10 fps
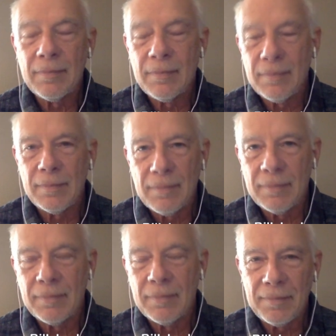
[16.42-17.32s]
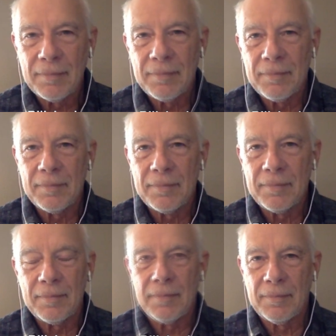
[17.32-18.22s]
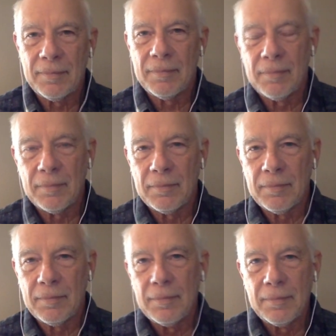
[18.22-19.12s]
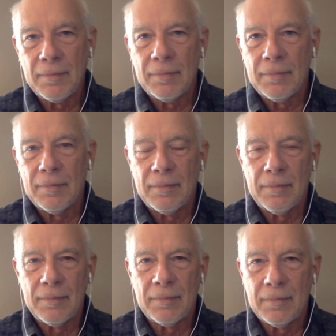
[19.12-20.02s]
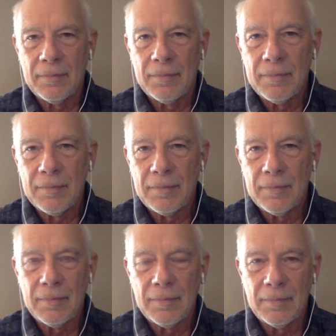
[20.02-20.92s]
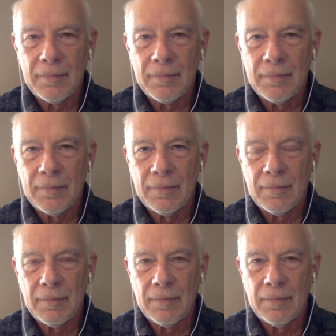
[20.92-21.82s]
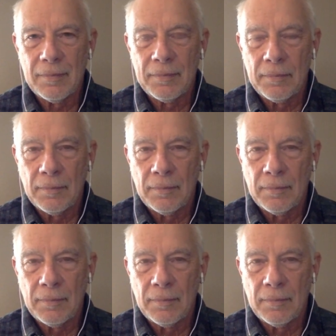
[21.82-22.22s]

No words are spoken by the person on screen.